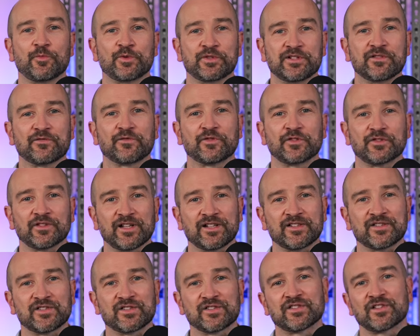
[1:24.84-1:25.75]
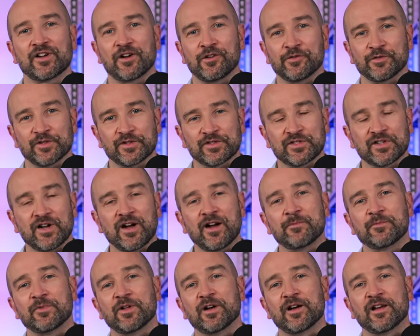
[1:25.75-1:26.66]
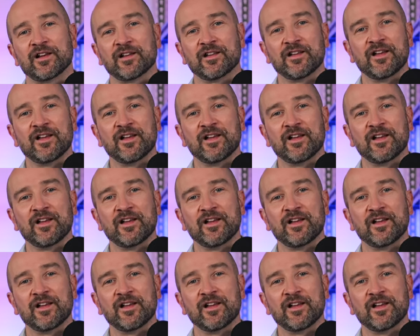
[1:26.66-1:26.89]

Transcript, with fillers: with different lenses on the timeline.